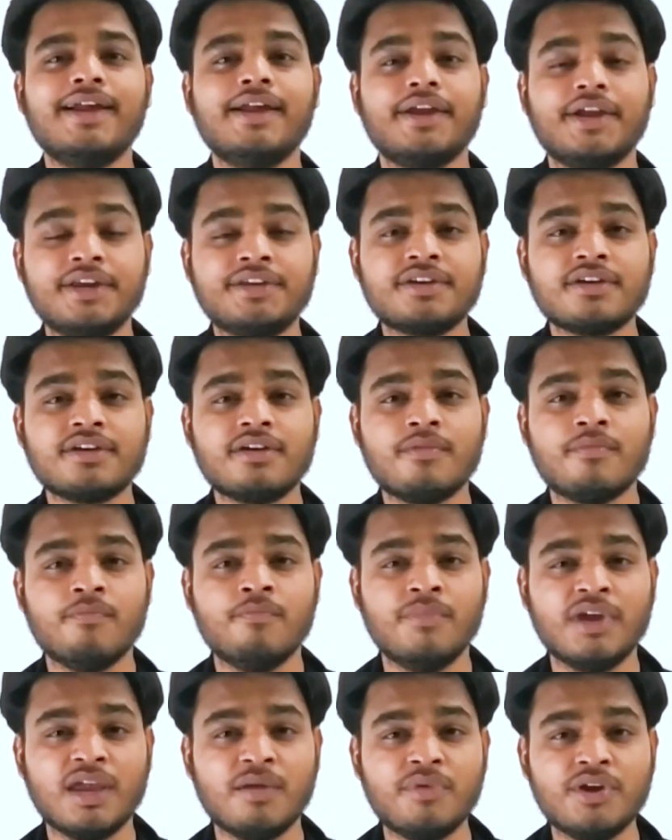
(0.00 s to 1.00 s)
It
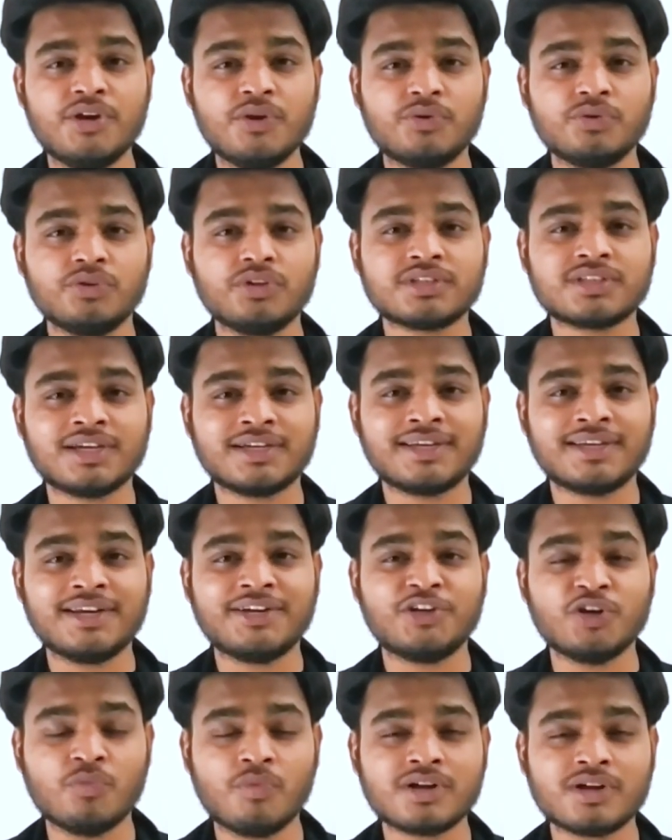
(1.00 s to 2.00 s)
may be due to the
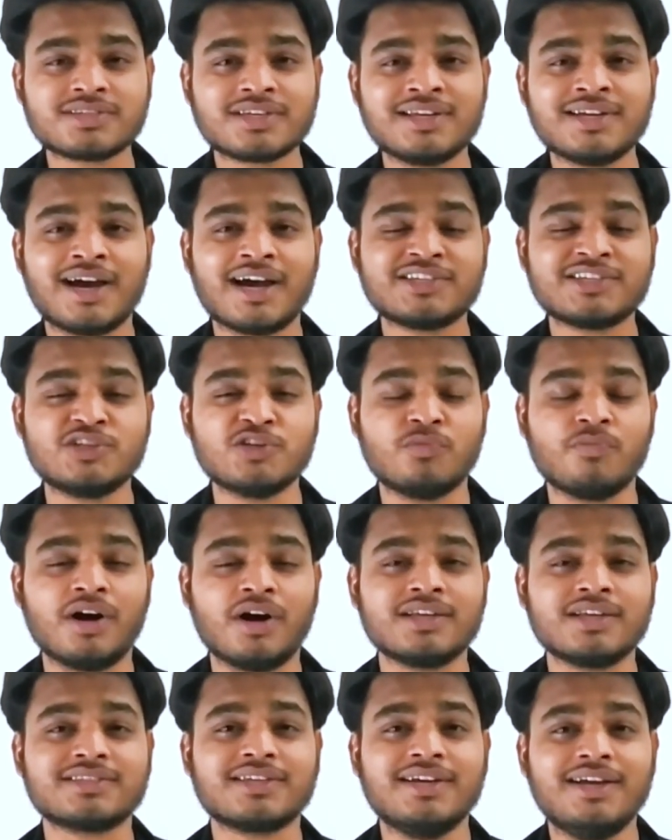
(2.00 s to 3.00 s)
certain tumors and
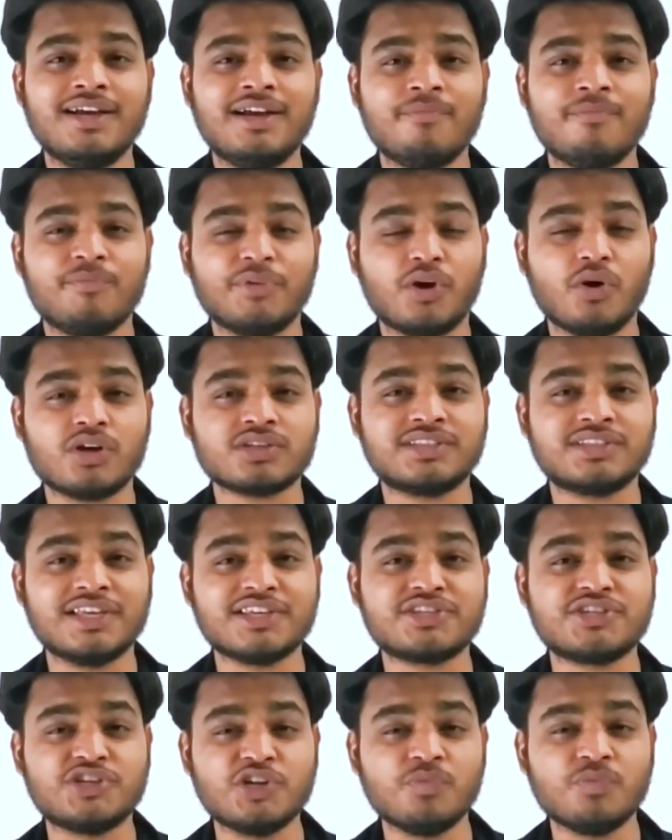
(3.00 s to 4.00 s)
carcinomas because
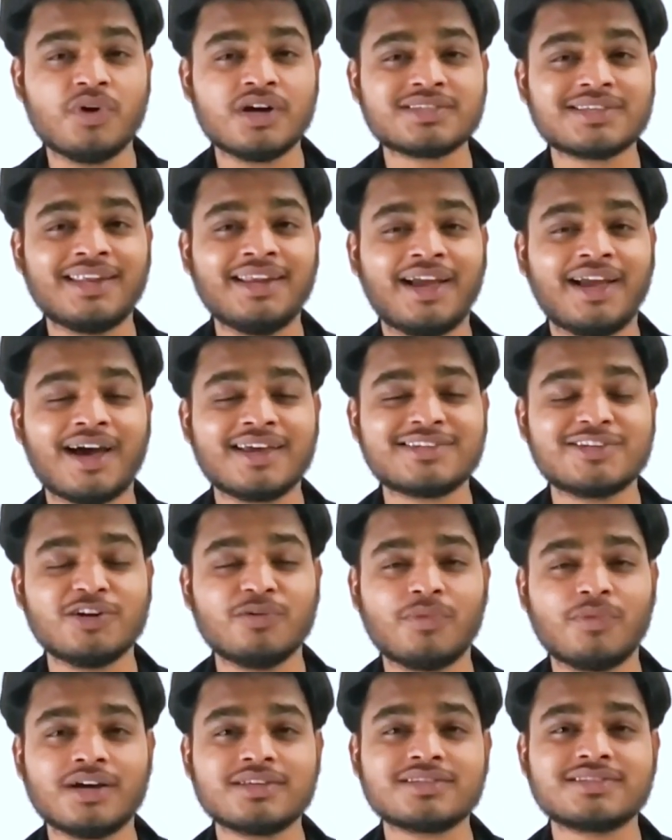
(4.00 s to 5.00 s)
these tumors and
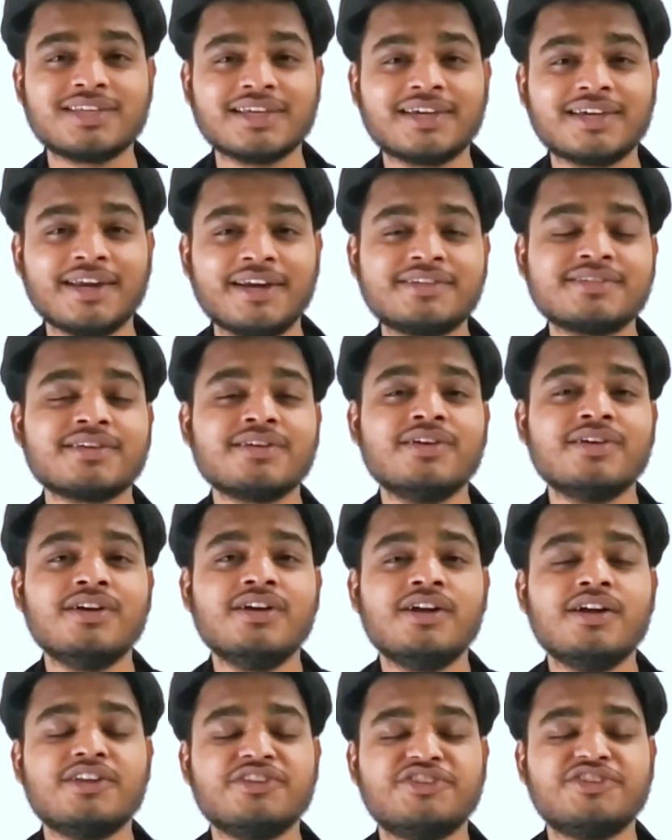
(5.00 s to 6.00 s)
carcinomas secretes
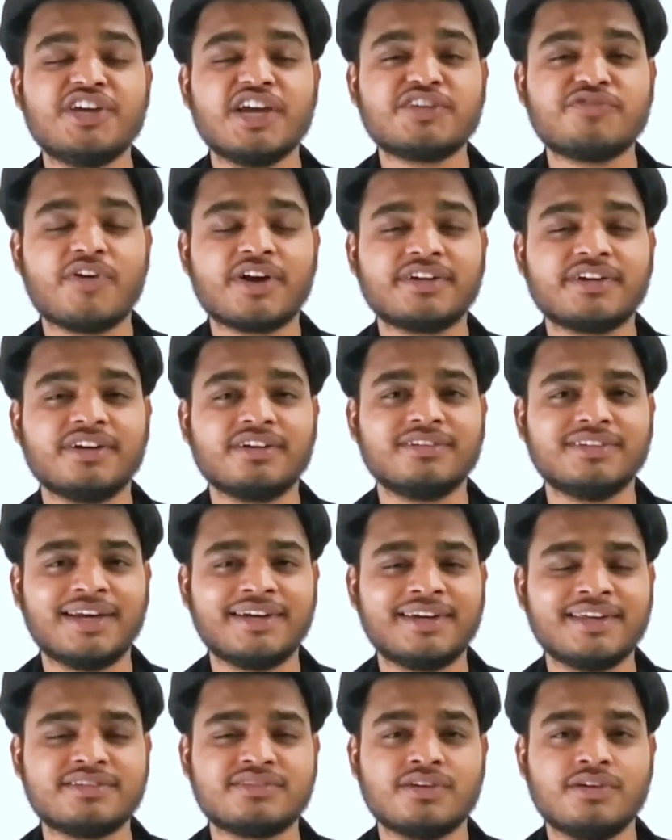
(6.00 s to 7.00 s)
GH factor
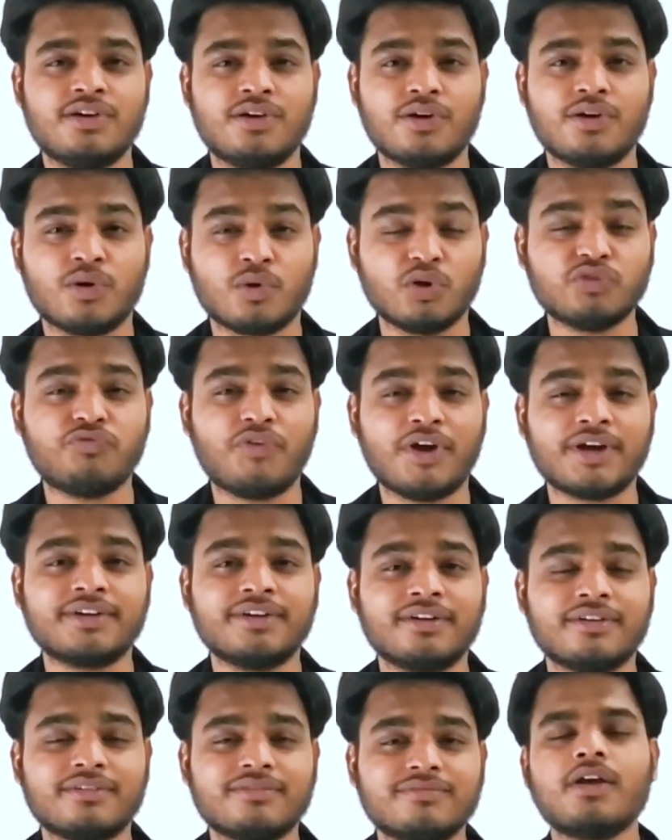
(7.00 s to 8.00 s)
that is growth
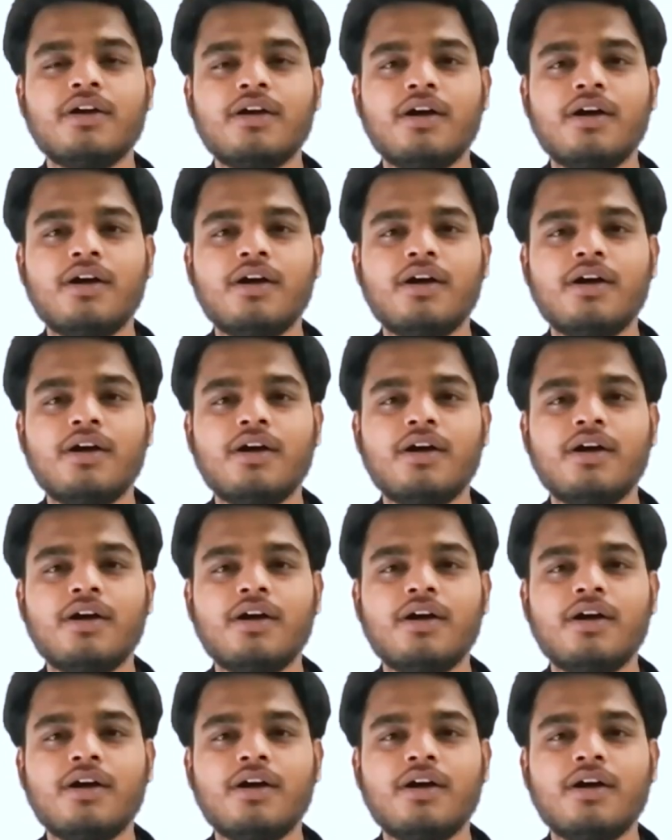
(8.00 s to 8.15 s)
factor.